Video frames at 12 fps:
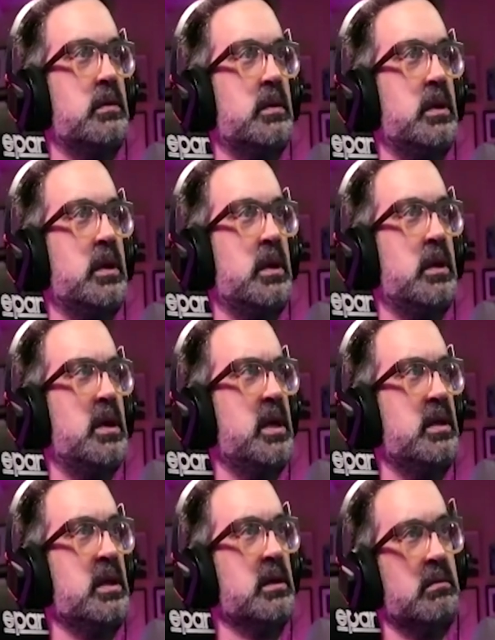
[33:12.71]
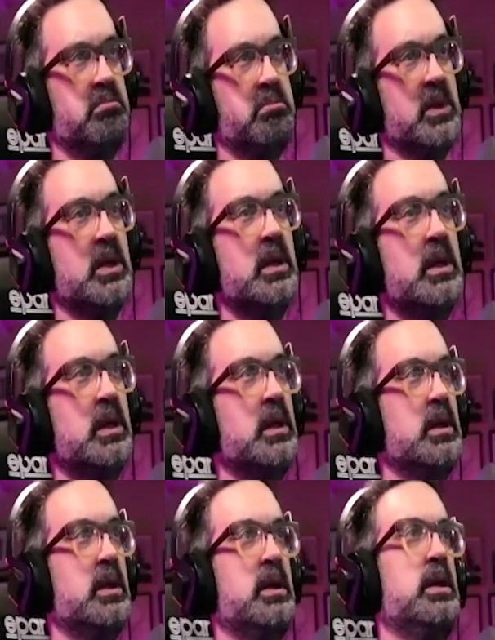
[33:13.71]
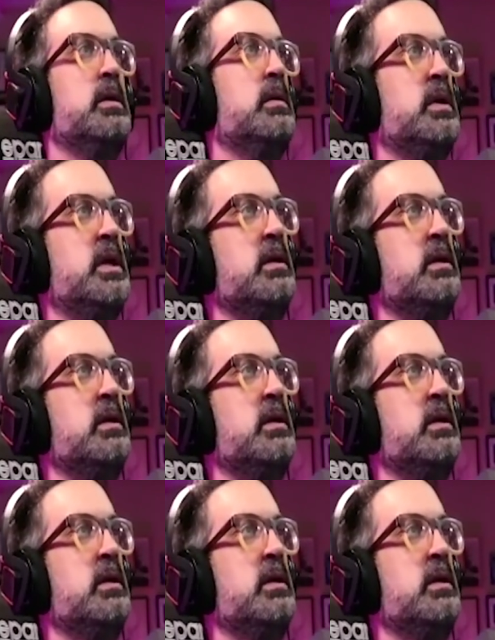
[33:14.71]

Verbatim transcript: And I think, you know, and then,